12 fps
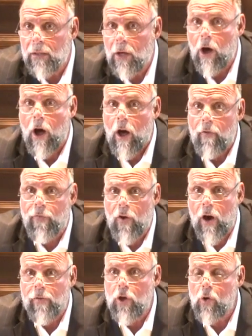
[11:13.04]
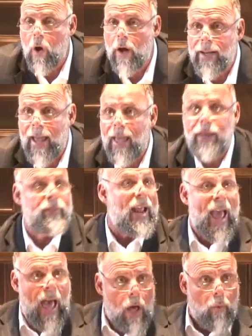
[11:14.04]
Our Father who art in heaven,
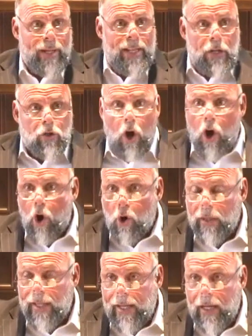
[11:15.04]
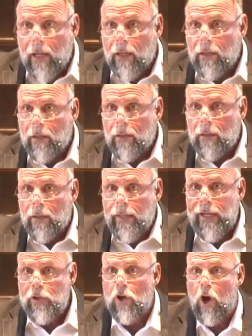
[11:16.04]
hallowed, he's holy.
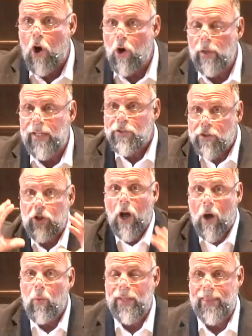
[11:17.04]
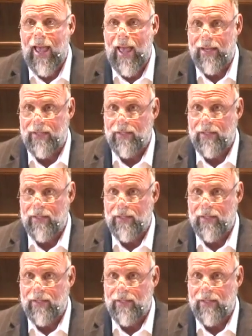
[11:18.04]
He's holy. Start with that.